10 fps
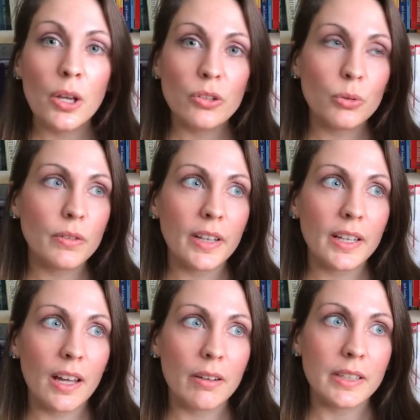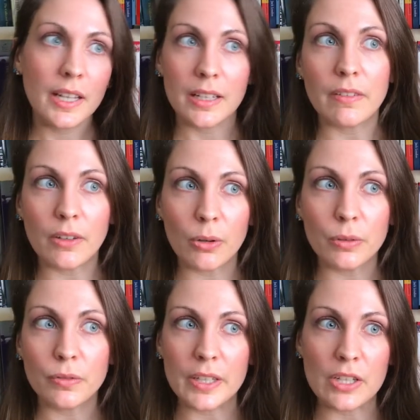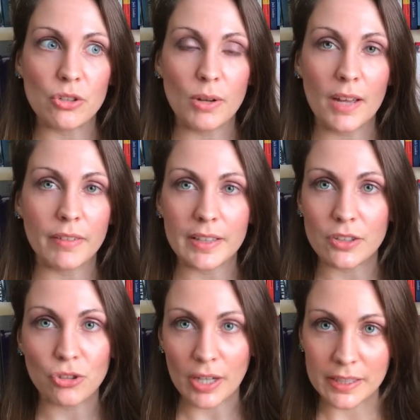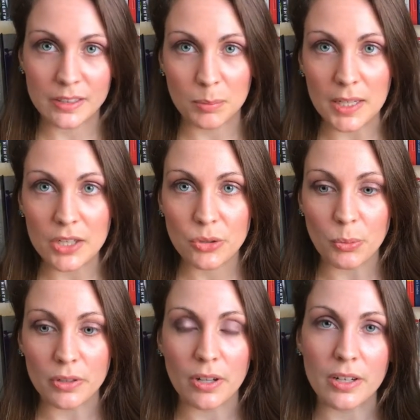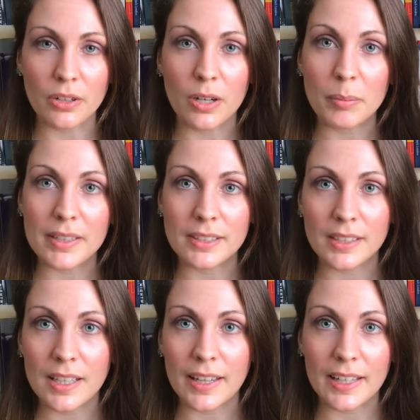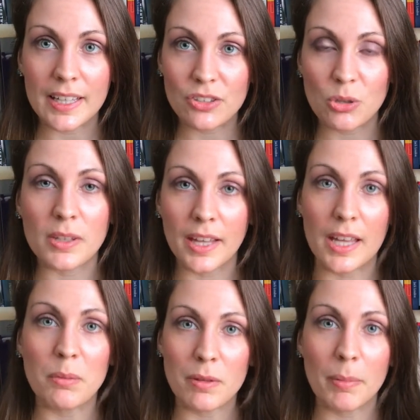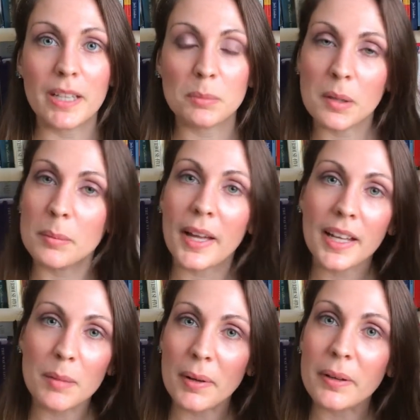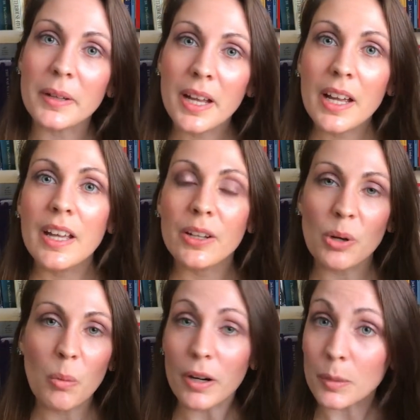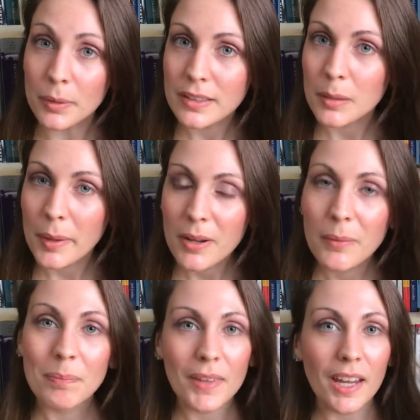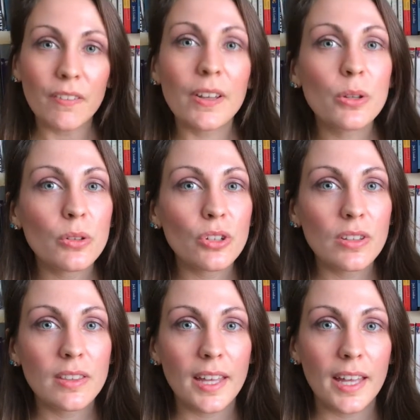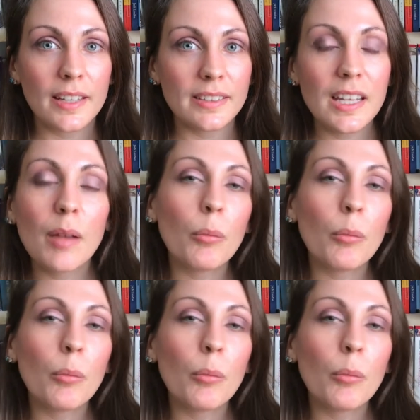Sort of like how at the end of The Goldfinch you have like this giant speech where Donna Tartt basically like hits you in the head with a baseball bat about, you know, what her book's about. And I felt that C.E.